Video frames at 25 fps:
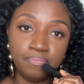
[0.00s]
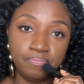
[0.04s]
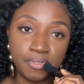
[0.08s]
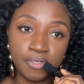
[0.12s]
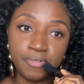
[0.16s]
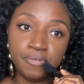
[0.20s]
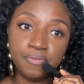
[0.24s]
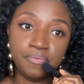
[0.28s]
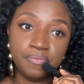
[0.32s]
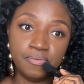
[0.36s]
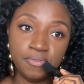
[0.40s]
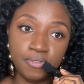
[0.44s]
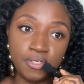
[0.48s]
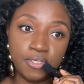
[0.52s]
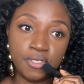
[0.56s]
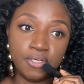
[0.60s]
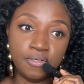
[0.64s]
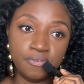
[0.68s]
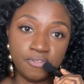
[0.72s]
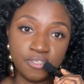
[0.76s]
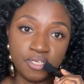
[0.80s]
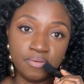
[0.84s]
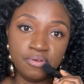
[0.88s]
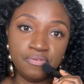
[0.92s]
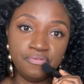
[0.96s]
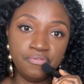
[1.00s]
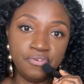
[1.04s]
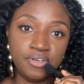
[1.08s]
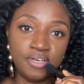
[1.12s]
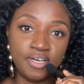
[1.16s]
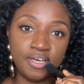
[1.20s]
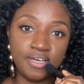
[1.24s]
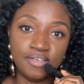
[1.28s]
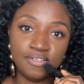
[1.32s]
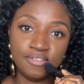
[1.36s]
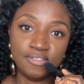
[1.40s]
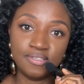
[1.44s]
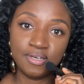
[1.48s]
Well, some of you
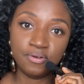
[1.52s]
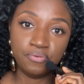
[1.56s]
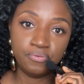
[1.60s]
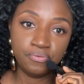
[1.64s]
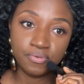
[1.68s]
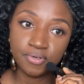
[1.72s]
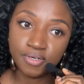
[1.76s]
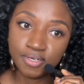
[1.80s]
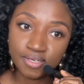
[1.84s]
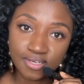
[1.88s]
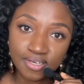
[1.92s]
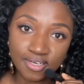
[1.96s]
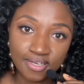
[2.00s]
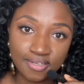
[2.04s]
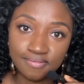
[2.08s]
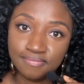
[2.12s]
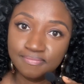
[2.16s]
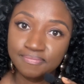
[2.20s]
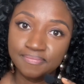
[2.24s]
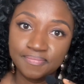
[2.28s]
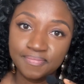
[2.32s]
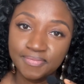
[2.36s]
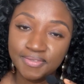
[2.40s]
guys that work in